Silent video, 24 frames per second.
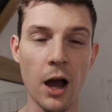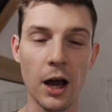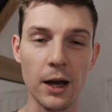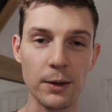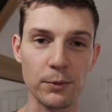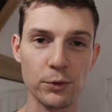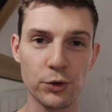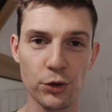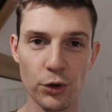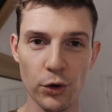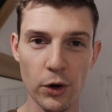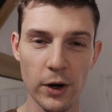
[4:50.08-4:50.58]
I'm
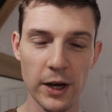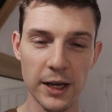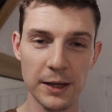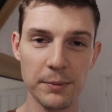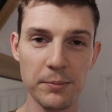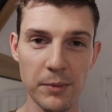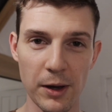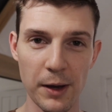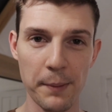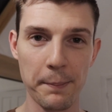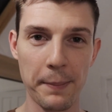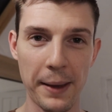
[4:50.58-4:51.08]
trying
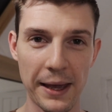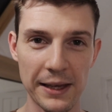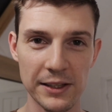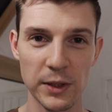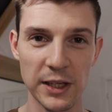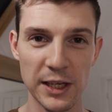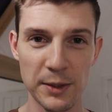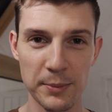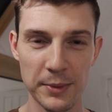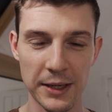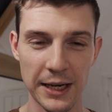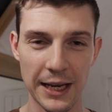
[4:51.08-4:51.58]
my best to
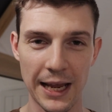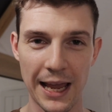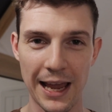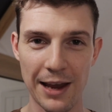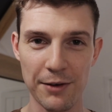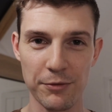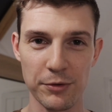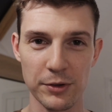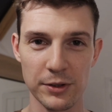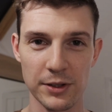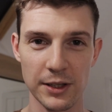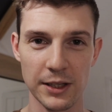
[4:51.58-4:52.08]
eliminate
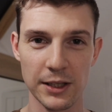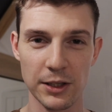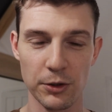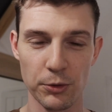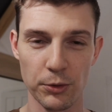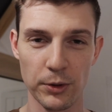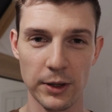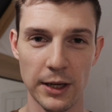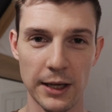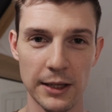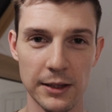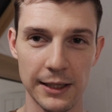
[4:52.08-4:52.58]
everything,
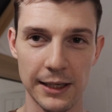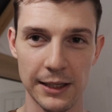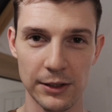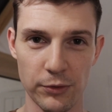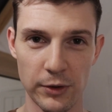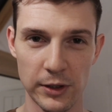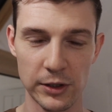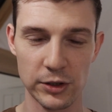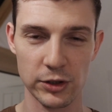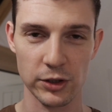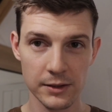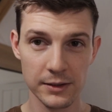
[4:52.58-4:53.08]
create less
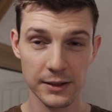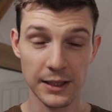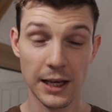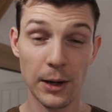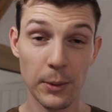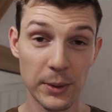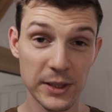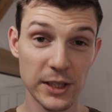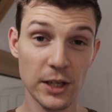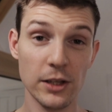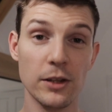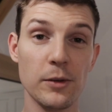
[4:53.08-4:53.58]
friction. Now,
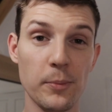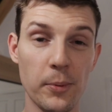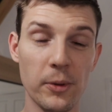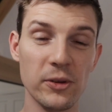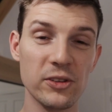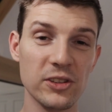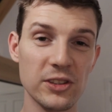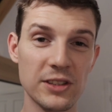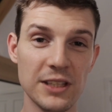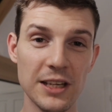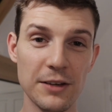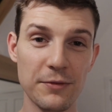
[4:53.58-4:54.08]
another
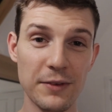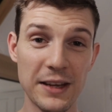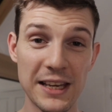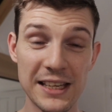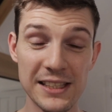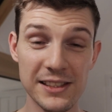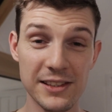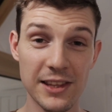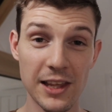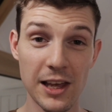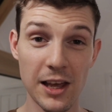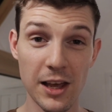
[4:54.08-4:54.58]
positive
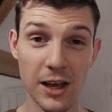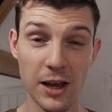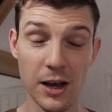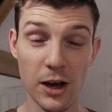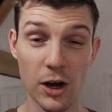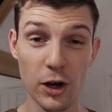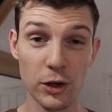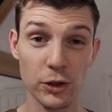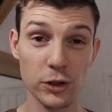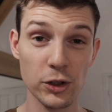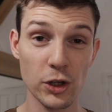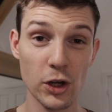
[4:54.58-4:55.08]
is there
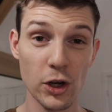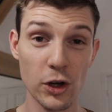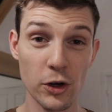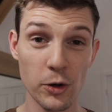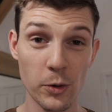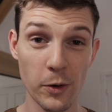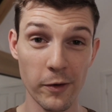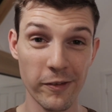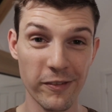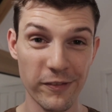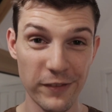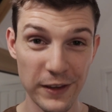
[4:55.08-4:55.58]
are no
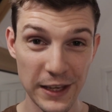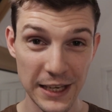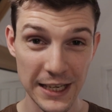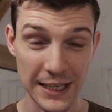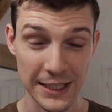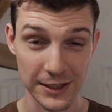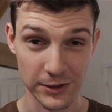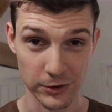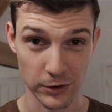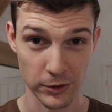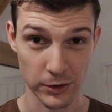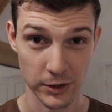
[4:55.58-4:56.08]

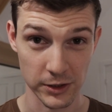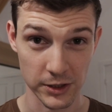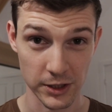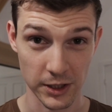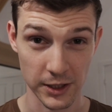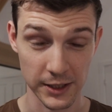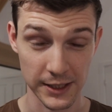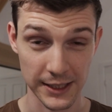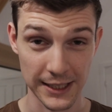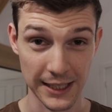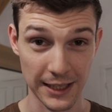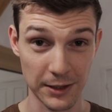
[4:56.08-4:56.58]
fees on the
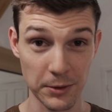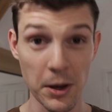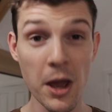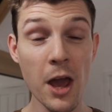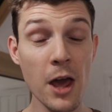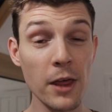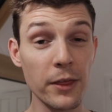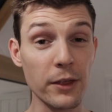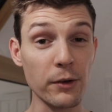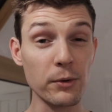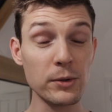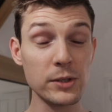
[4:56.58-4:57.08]
Tide account.
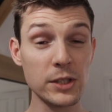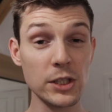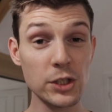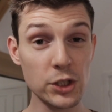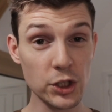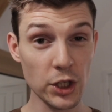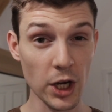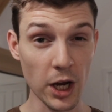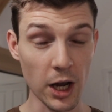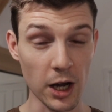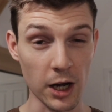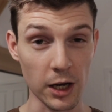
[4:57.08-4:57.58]
There is a
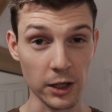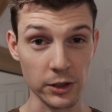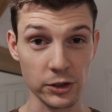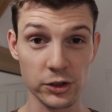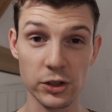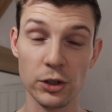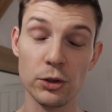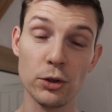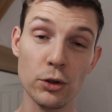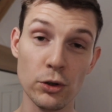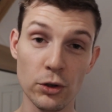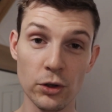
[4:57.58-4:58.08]
charge,
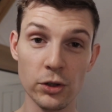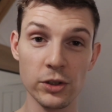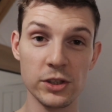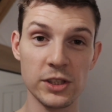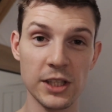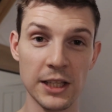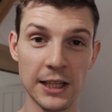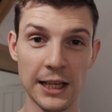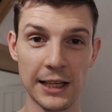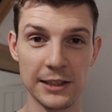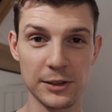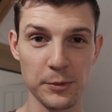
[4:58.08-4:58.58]
so you could
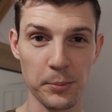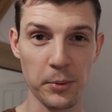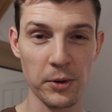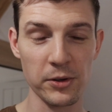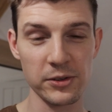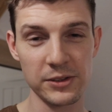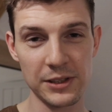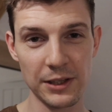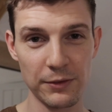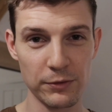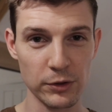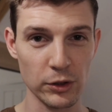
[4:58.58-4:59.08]
see that as a
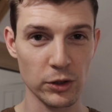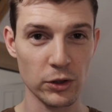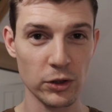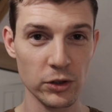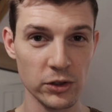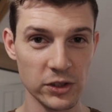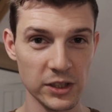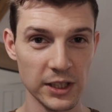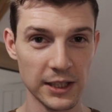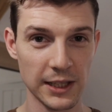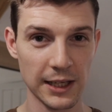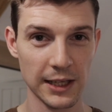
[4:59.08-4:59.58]
positive, you could
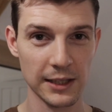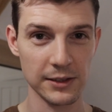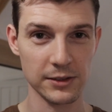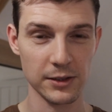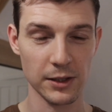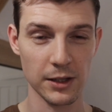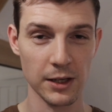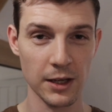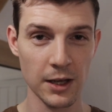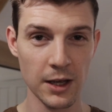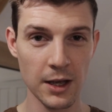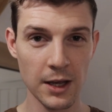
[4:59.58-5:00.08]
see that as
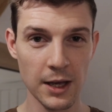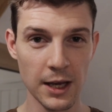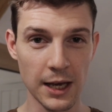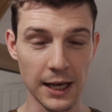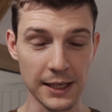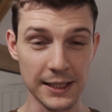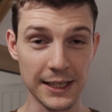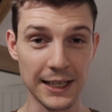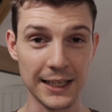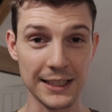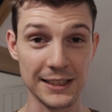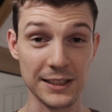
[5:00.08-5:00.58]
a
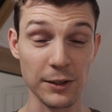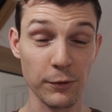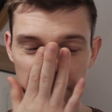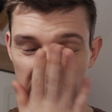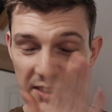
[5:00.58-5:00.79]
negative.